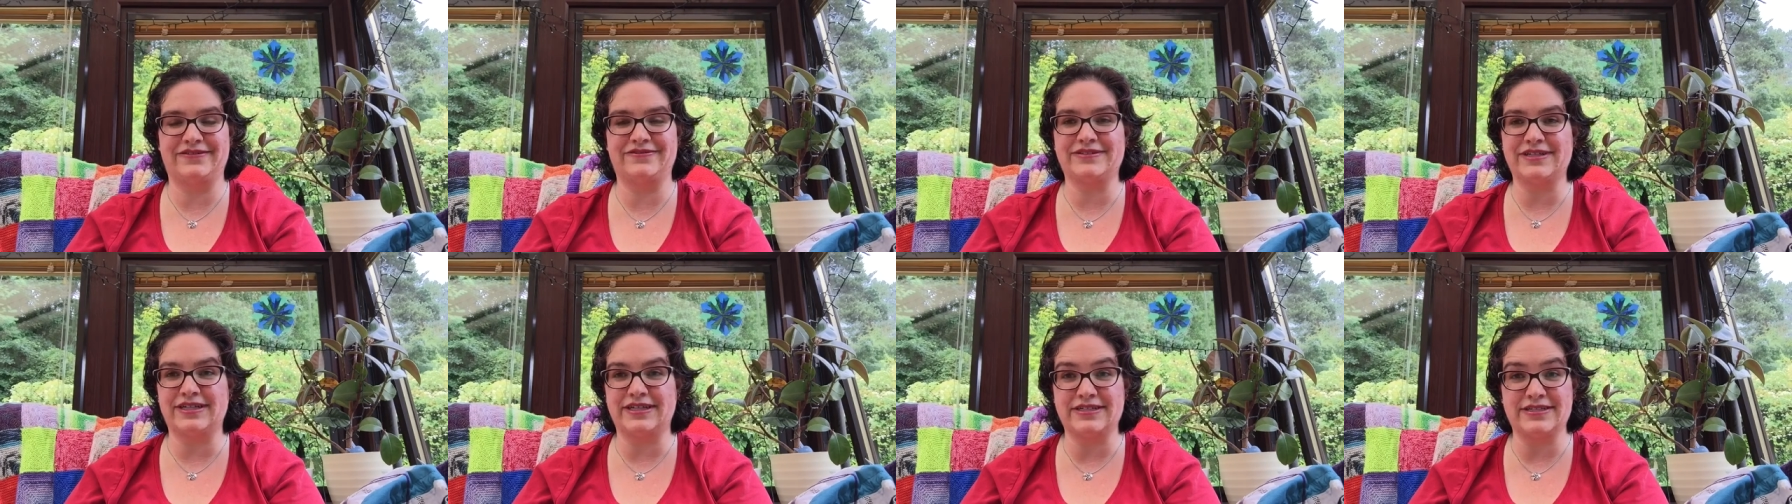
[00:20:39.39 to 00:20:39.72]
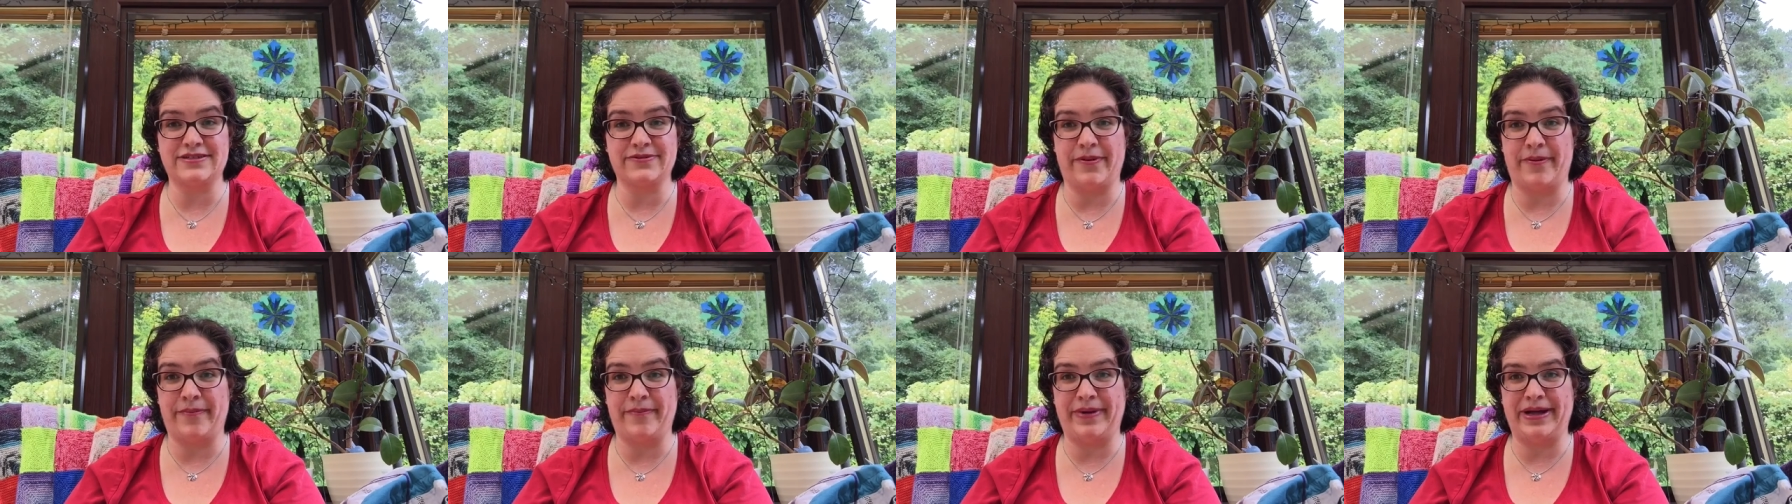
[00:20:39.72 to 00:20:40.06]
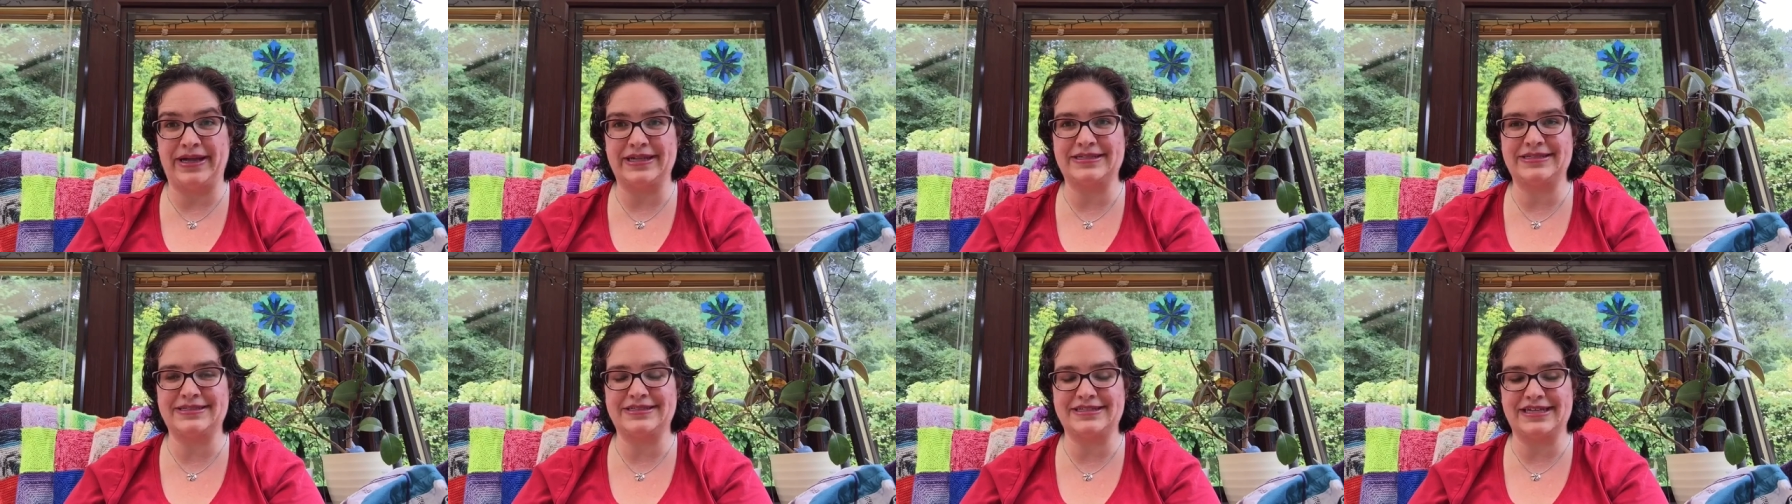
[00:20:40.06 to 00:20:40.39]
and sew on
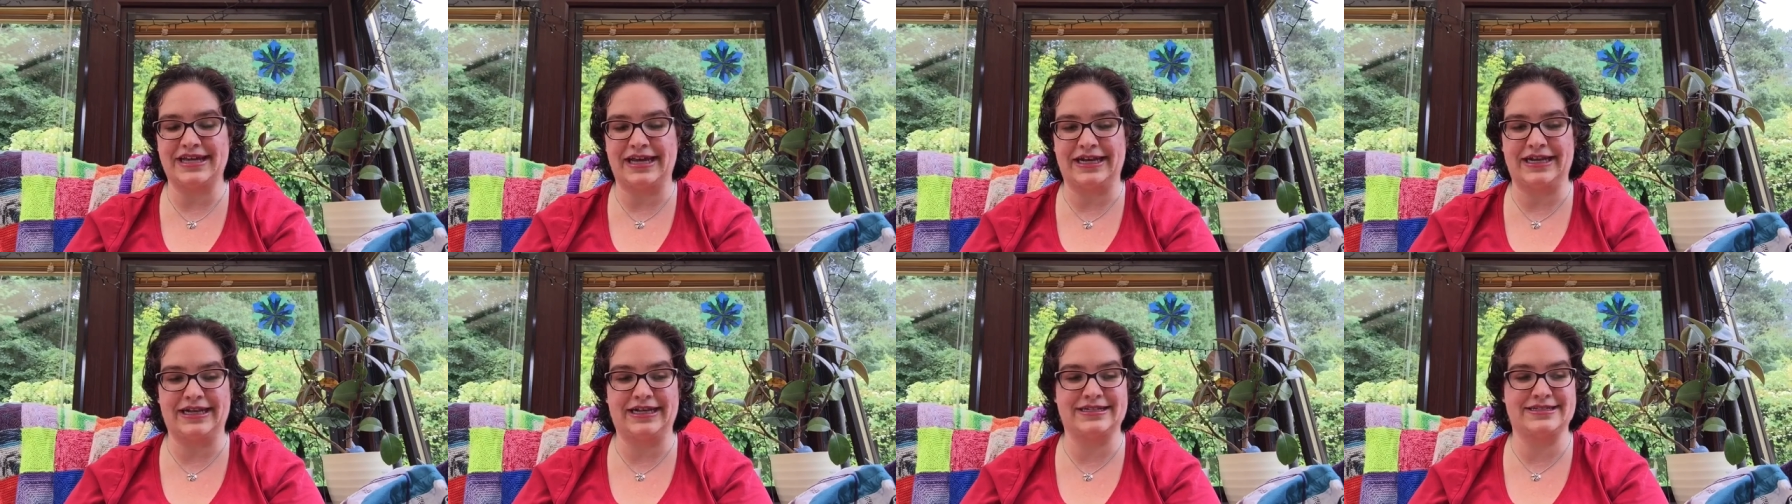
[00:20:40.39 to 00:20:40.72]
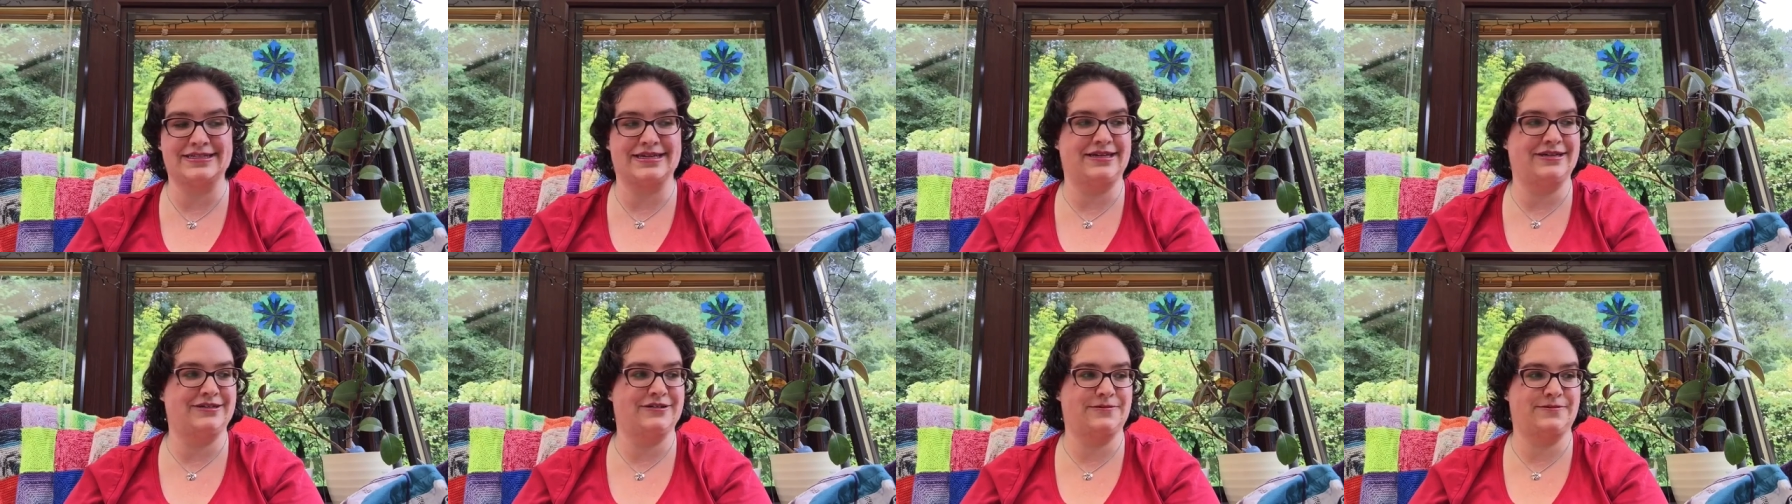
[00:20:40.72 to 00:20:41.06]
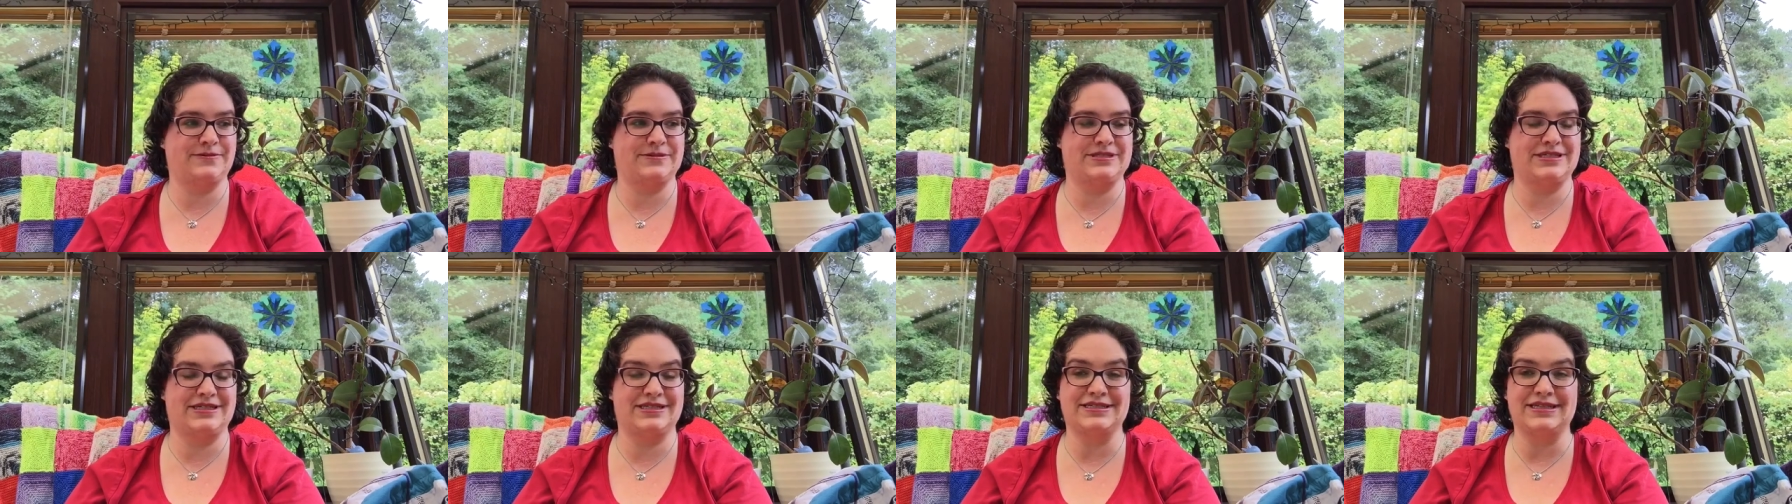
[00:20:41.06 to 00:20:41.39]
buttons, and it is
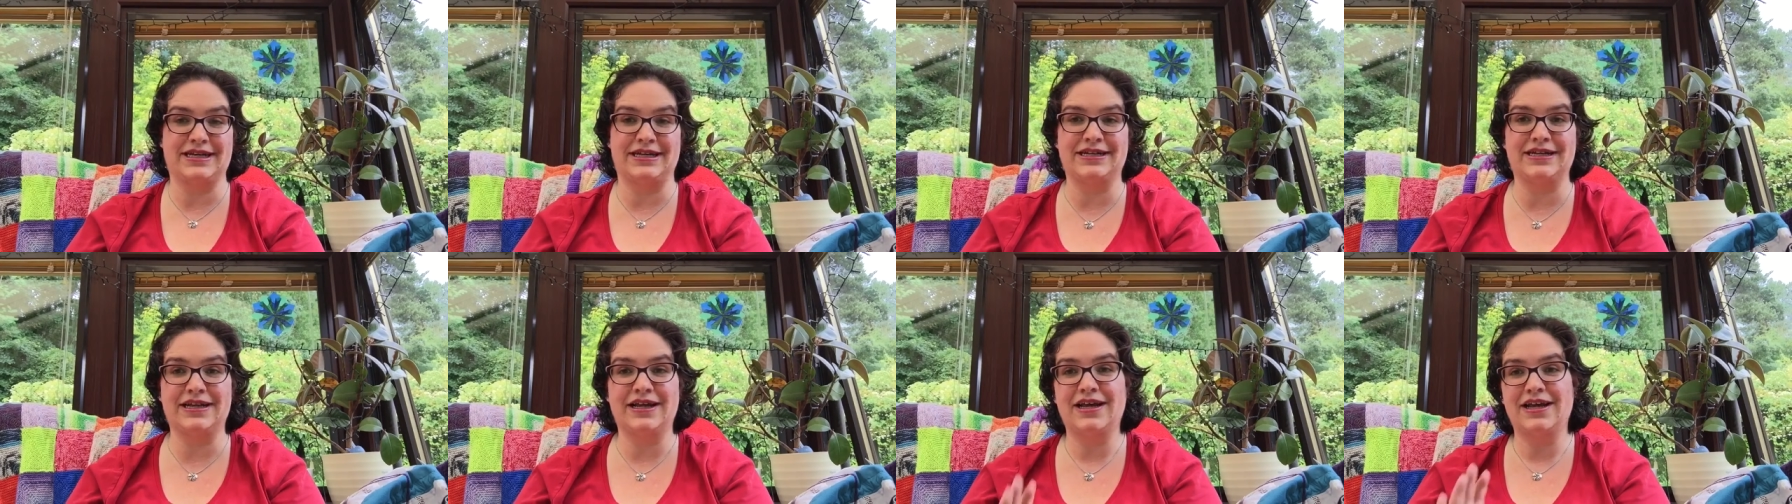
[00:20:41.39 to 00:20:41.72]
100% done.